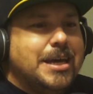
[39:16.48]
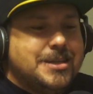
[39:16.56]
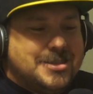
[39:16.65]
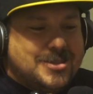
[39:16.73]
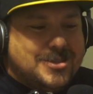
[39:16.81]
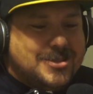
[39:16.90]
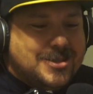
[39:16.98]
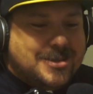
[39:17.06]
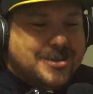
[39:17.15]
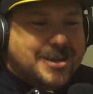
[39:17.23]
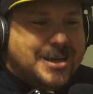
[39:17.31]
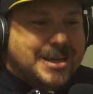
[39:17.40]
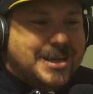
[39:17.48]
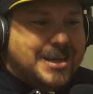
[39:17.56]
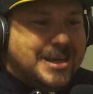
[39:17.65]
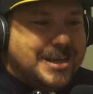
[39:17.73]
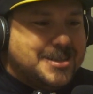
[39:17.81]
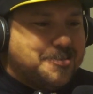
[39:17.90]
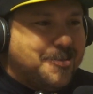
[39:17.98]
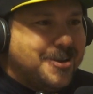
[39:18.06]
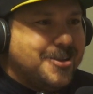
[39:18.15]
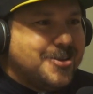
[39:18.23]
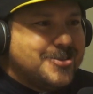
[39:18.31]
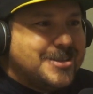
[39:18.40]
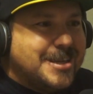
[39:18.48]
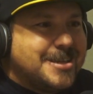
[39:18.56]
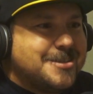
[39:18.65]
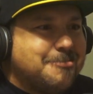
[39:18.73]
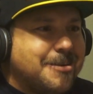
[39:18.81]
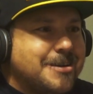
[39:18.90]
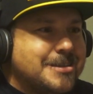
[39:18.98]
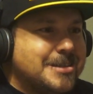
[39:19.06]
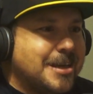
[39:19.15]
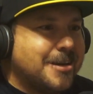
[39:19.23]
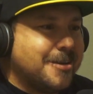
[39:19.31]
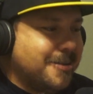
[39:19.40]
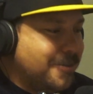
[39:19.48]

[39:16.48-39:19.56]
It's one of those things where it's like,